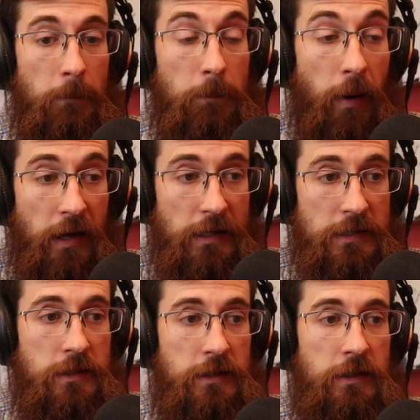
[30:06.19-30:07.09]

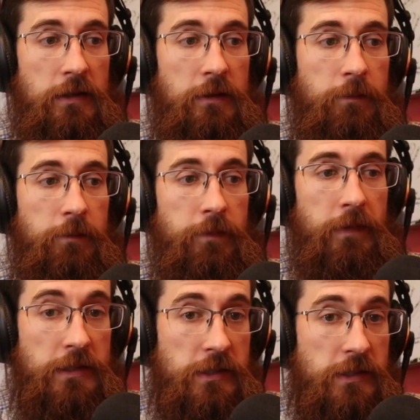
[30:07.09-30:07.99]
But,
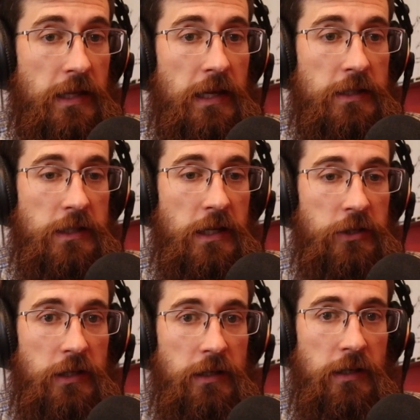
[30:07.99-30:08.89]
and this is the key
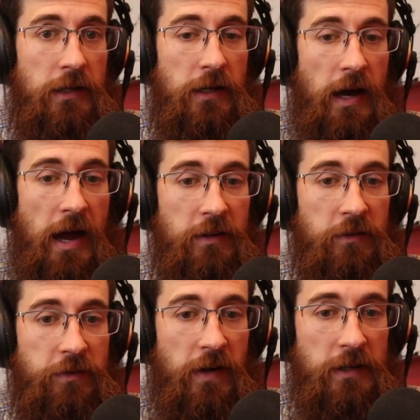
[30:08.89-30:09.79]
distinction, I can
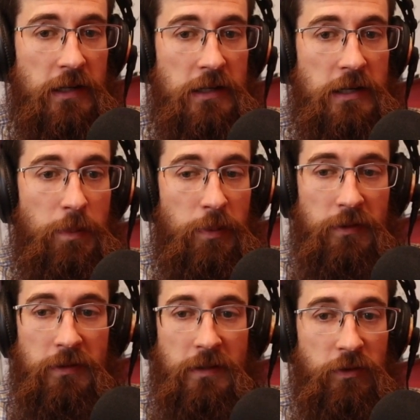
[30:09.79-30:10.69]
find a deep
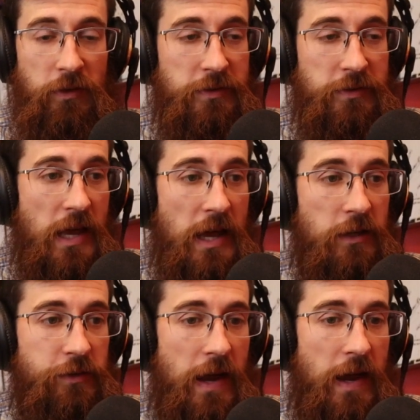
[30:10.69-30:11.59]
level of
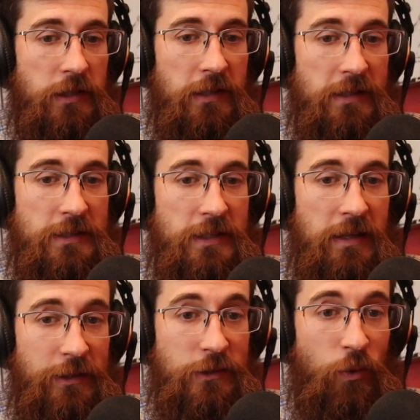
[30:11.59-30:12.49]
satisfaction and say,
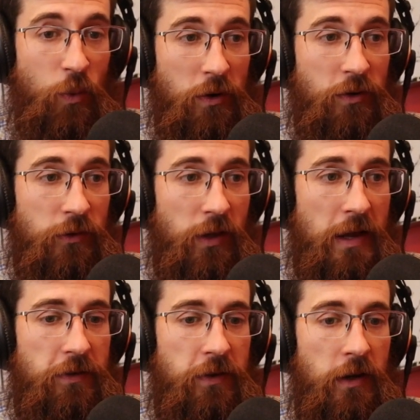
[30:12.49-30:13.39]
this is a wonderful
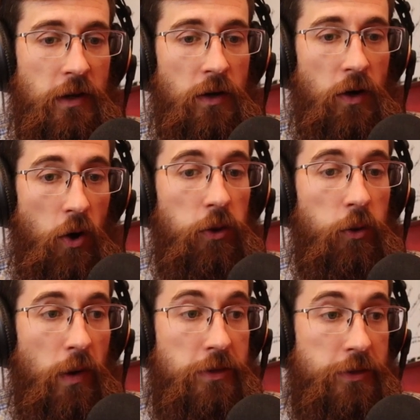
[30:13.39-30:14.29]
life all the
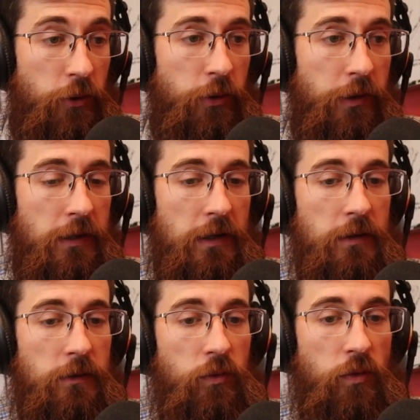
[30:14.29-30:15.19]
way through it,
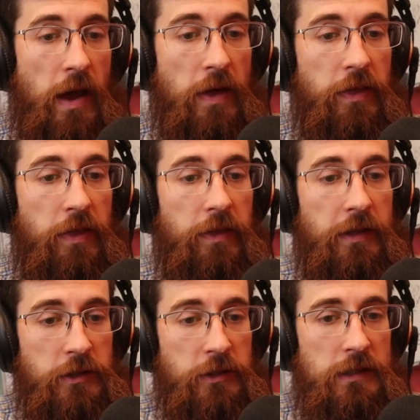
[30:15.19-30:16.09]
rather than
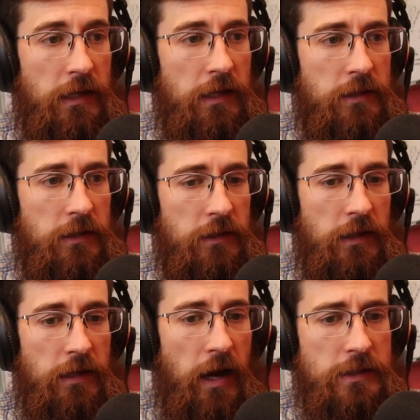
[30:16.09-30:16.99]
just at the end
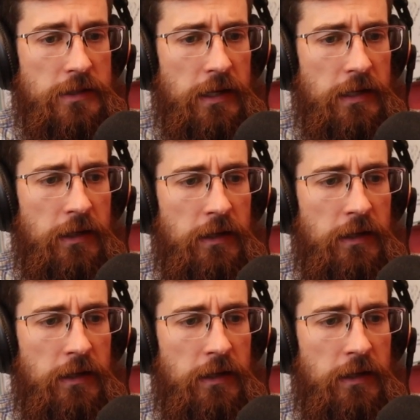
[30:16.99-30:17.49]
in hindsight.